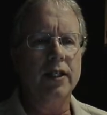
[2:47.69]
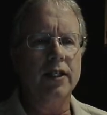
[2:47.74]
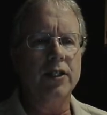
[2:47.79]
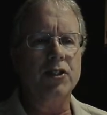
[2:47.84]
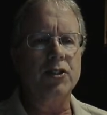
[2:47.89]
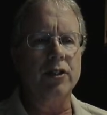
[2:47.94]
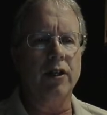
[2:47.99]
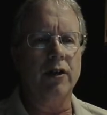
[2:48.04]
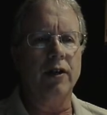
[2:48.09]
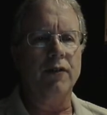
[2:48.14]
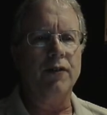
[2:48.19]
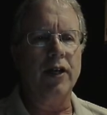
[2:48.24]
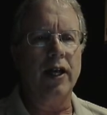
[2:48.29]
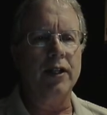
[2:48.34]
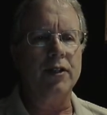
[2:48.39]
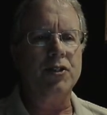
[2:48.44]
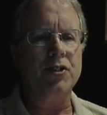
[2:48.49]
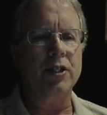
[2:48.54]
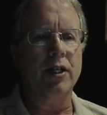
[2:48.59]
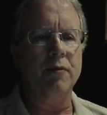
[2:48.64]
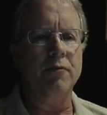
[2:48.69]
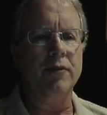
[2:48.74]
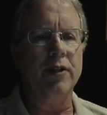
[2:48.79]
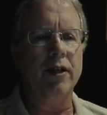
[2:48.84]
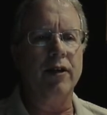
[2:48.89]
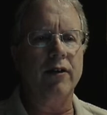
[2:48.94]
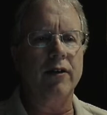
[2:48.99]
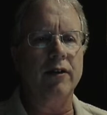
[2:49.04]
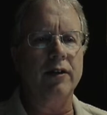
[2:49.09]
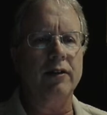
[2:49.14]
So I've got some
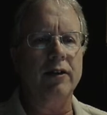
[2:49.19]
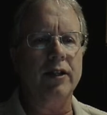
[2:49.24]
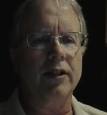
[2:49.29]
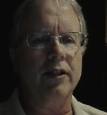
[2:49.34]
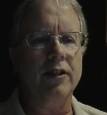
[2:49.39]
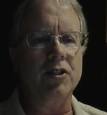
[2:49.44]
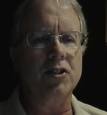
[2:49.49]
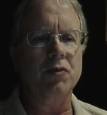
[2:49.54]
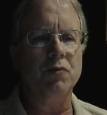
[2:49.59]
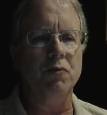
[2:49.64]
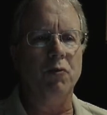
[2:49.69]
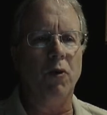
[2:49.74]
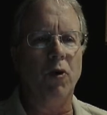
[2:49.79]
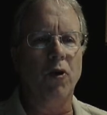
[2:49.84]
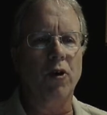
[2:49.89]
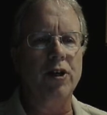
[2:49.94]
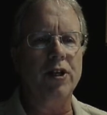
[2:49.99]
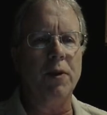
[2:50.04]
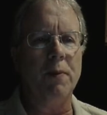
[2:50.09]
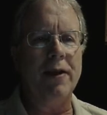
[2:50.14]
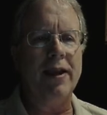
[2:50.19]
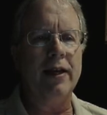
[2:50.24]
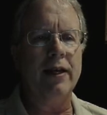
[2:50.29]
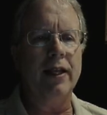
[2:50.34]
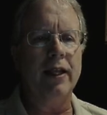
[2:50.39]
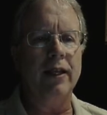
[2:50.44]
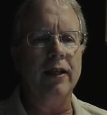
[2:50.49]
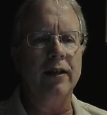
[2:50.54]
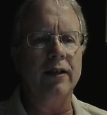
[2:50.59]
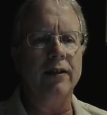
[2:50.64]
that are in this more
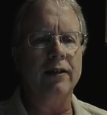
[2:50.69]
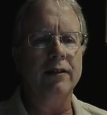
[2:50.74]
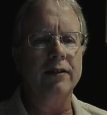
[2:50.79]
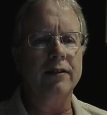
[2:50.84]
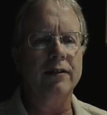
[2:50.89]
demanding